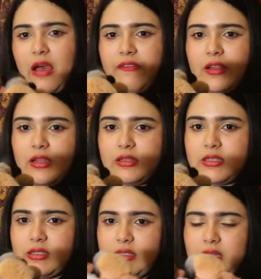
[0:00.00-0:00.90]
I feel like
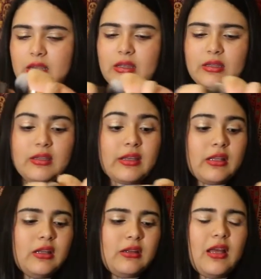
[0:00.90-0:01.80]
this is a lot, like
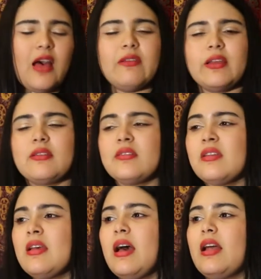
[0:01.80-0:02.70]
a lot. I have like
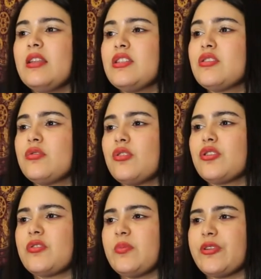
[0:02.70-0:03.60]
at least 2
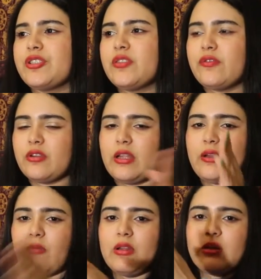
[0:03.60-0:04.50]
or 3 brushes for
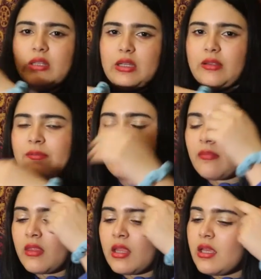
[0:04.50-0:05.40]
like one thing,
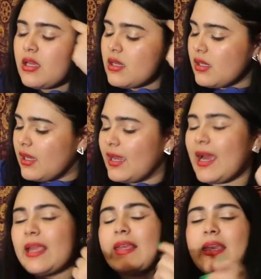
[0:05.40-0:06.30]
and
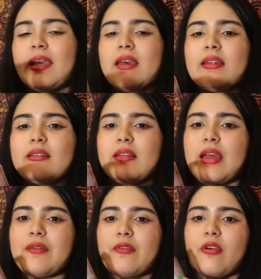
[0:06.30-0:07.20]
I can't,
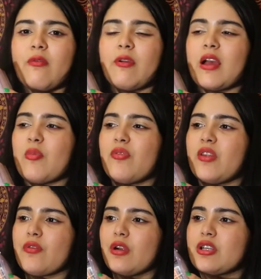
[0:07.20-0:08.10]
when I'm on
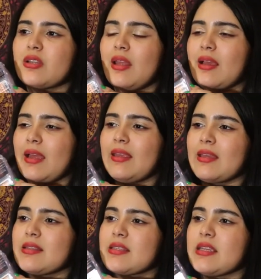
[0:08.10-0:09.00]
the brush, like I
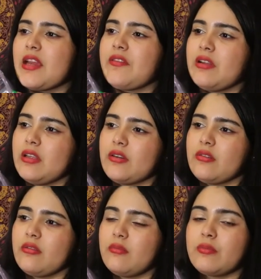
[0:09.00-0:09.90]
can't see every
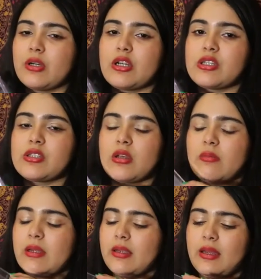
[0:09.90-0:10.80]
little brush, so
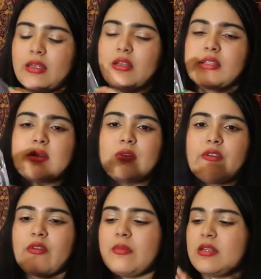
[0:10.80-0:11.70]
I'm like, it doesn't
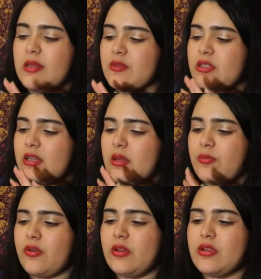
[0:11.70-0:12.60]
work for me, so I'm just gonna
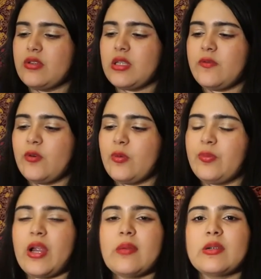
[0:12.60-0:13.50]
probably use it for
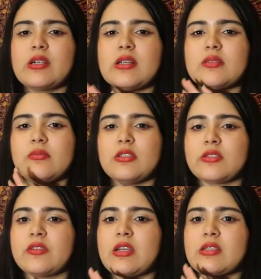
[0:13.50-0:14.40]
primers,
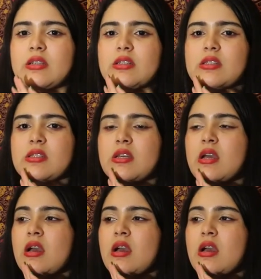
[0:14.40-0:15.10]
moisturizers,